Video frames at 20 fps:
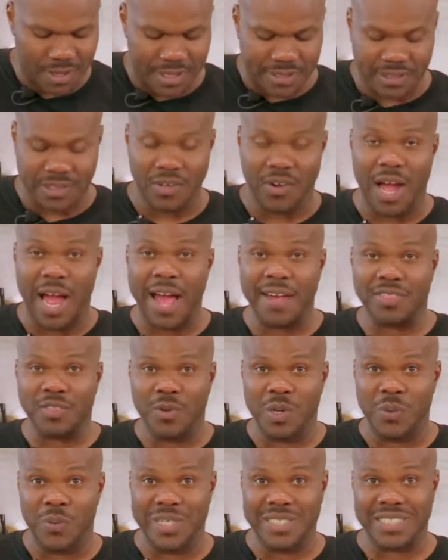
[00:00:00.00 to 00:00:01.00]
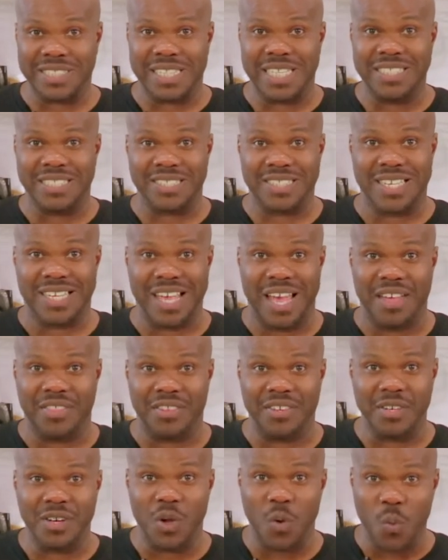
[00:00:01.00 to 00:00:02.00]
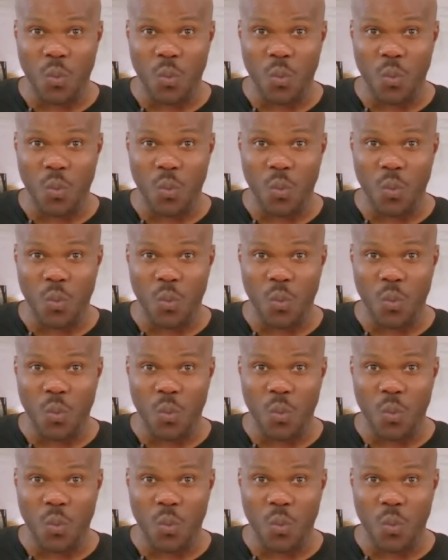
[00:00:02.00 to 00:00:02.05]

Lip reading: So after we whisk this together,